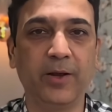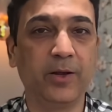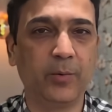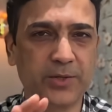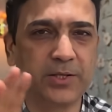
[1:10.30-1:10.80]

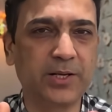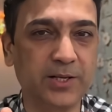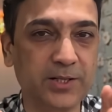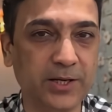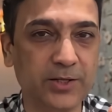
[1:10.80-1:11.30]
which is
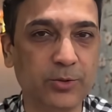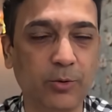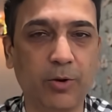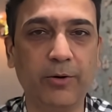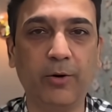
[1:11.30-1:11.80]
considered
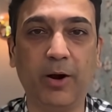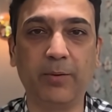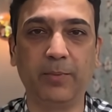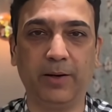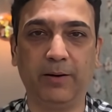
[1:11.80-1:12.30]
so-called
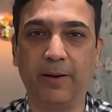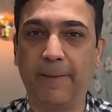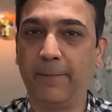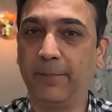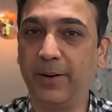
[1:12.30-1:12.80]
normal,
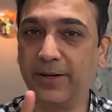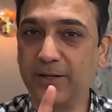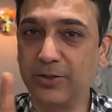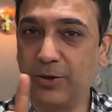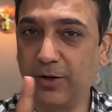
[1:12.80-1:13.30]
but
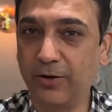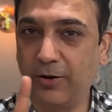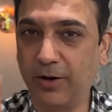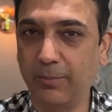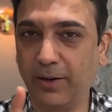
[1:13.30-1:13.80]
it's not
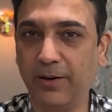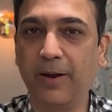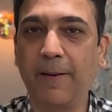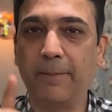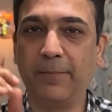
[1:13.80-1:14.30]
normal,
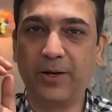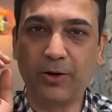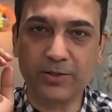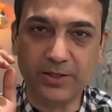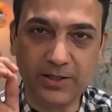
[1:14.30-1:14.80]

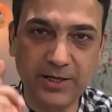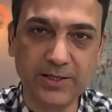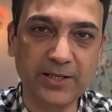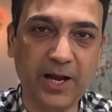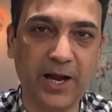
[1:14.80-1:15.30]
because
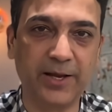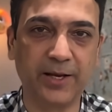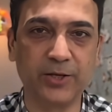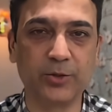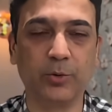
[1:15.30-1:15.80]
this high
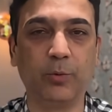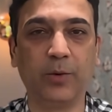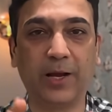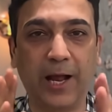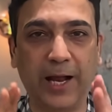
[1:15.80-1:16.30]
ratio
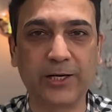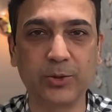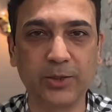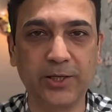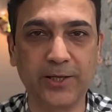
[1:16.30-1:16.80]
will
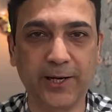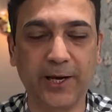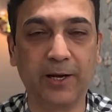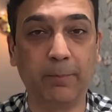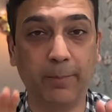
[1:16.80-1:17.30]
actually
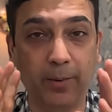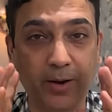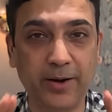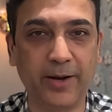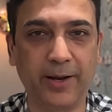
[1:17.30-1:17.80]
create
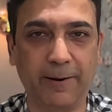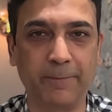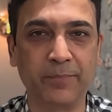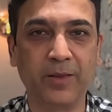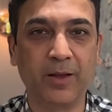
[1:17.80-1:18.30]

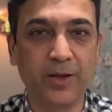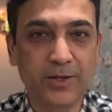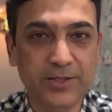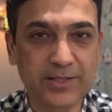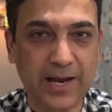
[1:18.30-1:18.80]
burning,
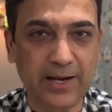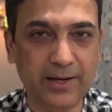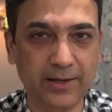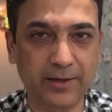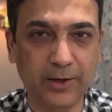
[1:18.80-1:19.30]

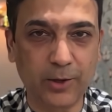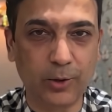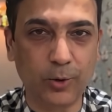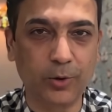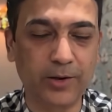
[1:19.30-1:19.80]
silent,
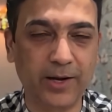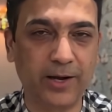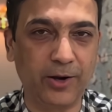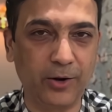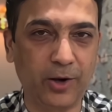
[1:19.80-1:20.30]

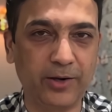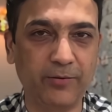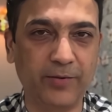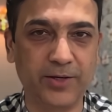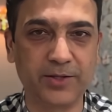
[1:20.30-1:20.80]
low-grade,
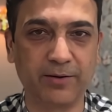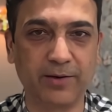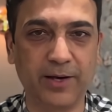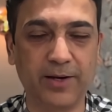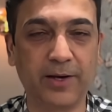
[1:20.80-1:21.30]
non-infection
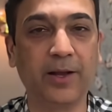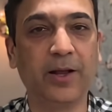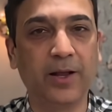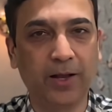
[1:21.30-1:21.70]
related